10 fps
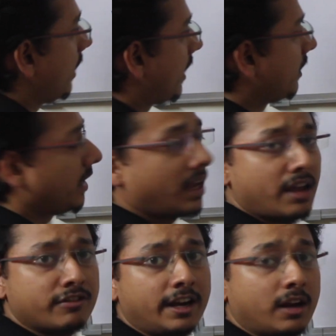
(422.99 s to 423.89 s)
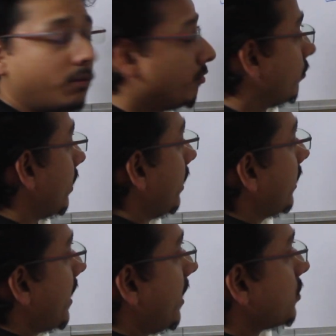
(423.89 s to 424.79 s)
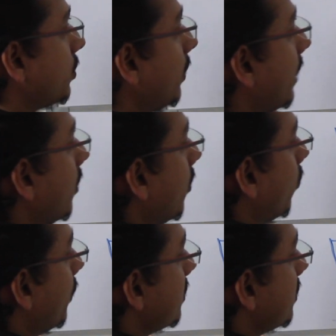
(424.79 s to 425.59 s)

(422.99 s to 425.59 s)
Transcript: And then I find out, then I ask you like, what